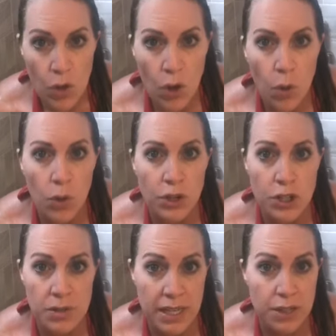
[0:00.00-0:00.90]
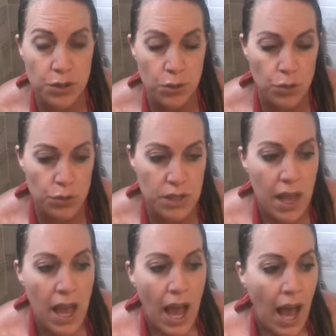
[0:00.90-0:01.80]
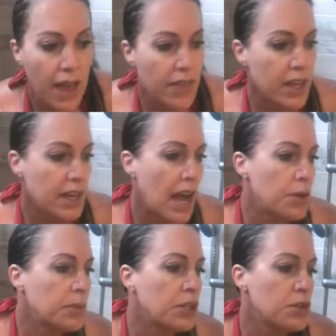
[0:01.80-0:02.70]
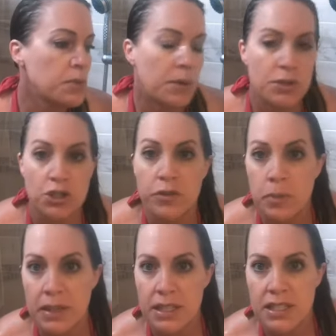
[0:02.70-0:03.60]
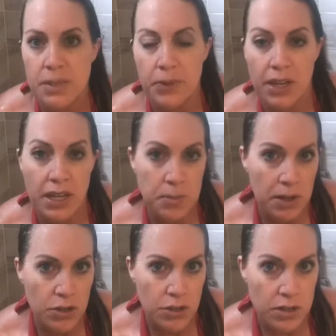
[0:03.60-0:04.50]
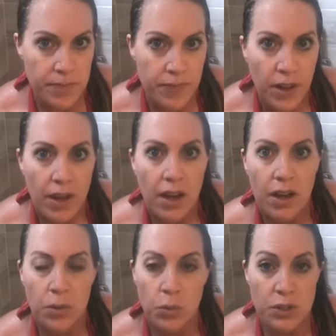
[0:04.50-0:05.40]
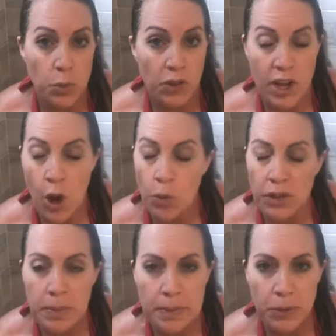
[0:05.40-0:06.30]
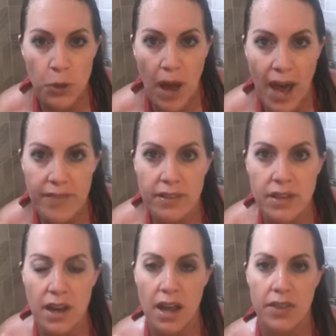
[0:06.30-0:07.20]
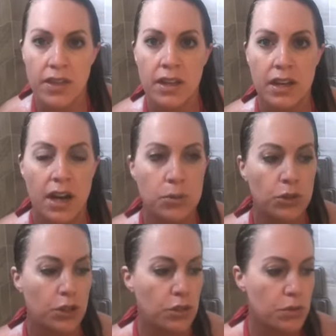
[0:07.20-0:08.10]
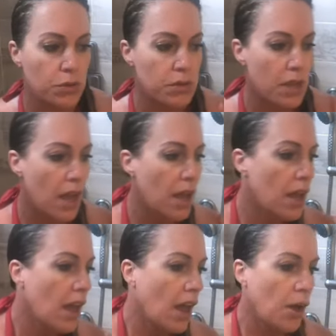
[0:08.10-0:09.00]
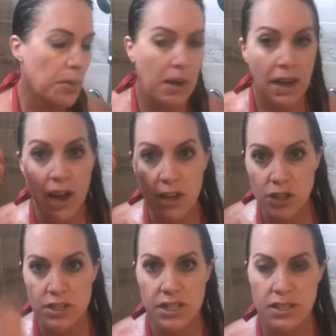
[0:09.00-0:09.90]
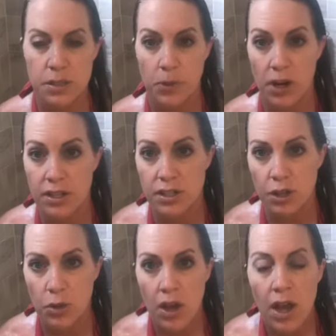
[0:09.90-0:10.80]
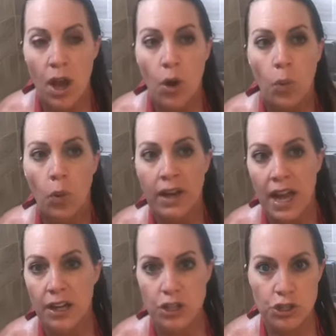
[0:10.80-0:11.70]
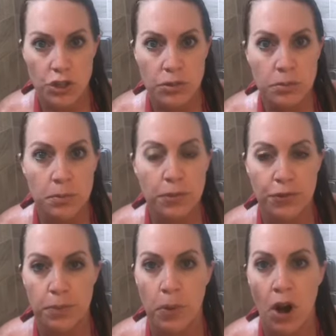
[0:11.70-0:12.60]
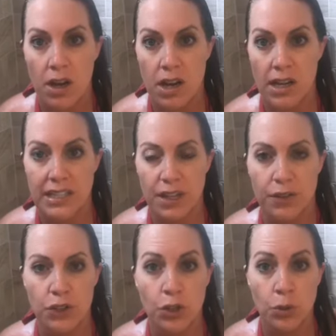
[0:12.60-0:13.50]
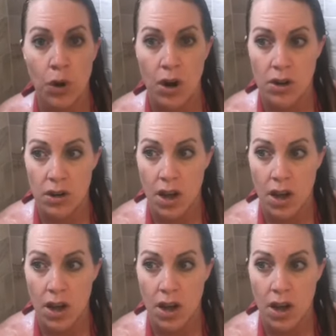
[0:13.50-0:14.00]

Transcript: or use heat tools. And then I'm going to use my Rejuva beads split end mender. We're the only people who have it. And then I will use my IRT spray. So one extra oomph product, if you are